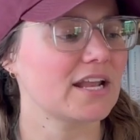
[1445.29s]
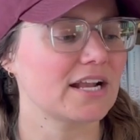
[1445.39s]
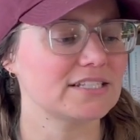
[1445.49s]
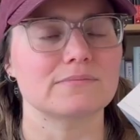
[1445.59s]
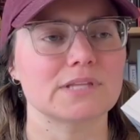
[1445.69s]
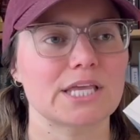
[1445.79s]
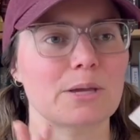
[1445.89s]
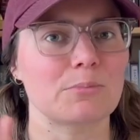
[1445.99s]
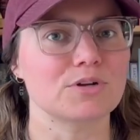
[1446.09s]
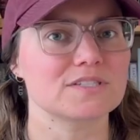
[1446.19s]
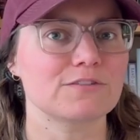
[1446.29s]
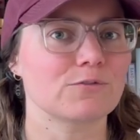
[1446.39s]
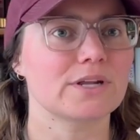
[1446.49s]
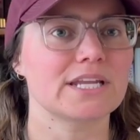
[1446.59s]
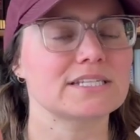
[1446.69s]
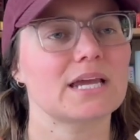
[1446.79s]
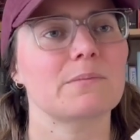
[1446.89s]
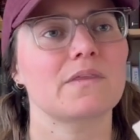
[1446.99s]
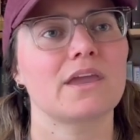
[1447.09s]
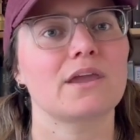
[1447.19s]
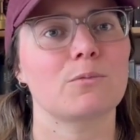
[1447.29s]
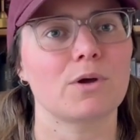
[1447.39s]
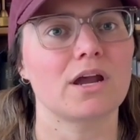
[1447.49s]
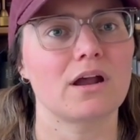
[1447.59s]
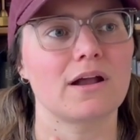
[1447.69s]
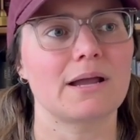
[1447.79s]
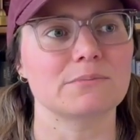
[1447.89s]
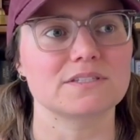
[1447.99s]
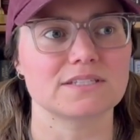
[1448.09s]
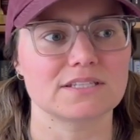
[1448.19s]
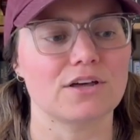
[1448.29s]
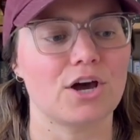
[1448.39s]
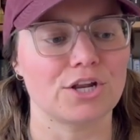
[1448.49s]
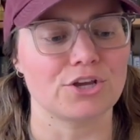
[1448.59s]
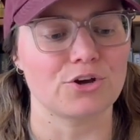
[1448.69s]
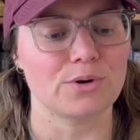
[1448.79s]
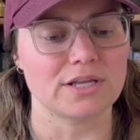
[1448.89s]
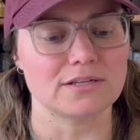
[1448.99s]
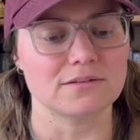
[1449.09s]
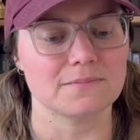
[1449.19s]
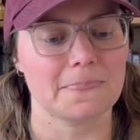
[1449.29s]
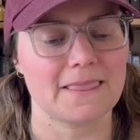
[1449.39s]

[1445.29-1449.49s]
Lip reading: and I did like immersive reading type thing where I'm listening to the audio and